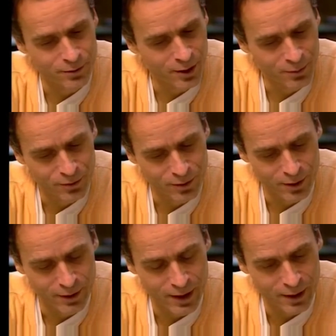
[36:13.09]
Dobson,
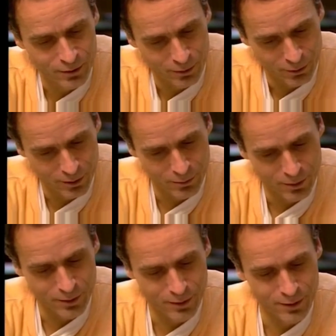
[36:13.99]
in an anecdote,
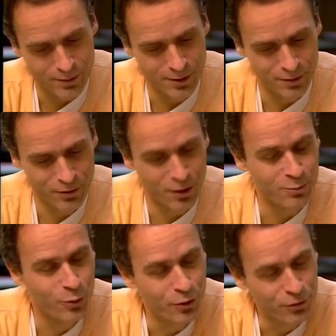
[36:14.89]
uh, as
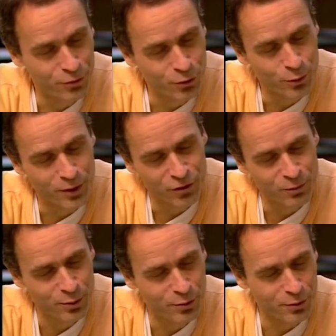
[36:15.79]
young boys do, we
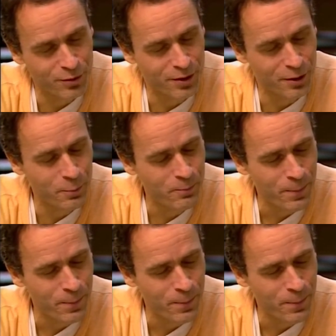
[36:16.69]
explored the